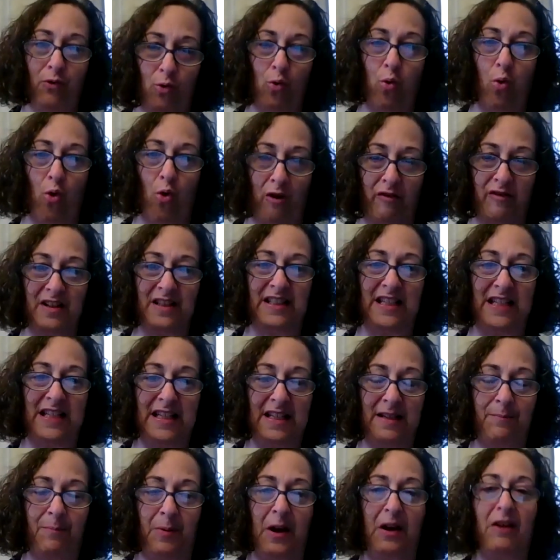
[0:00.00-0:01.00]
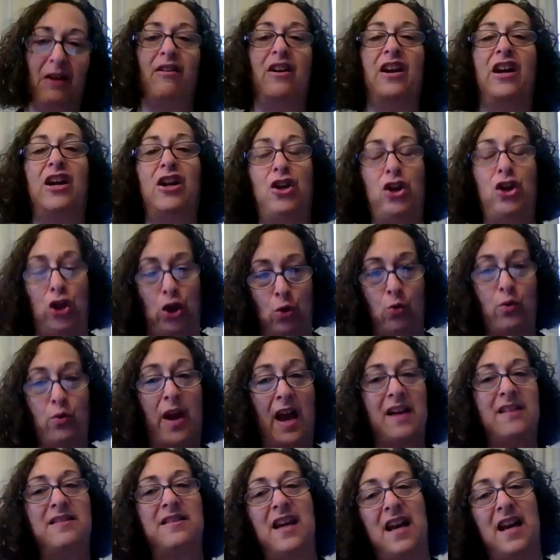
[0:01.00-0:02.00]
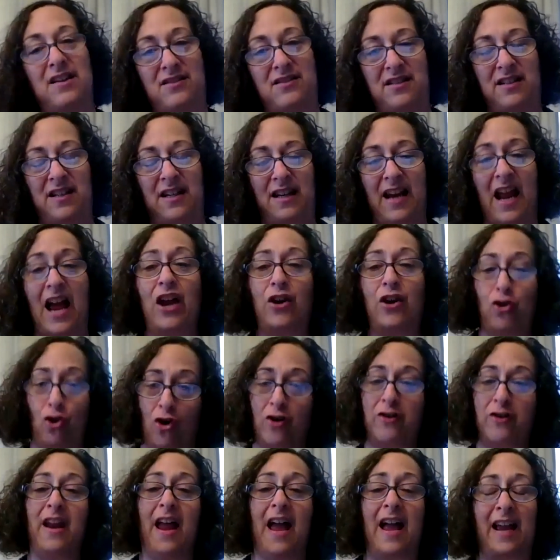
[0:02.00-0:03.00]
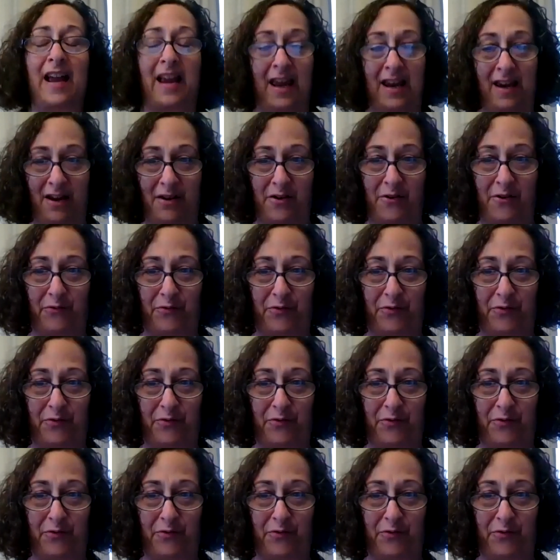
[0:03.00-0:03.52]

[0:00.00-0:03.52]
quarantine period, you get tested and you're negative.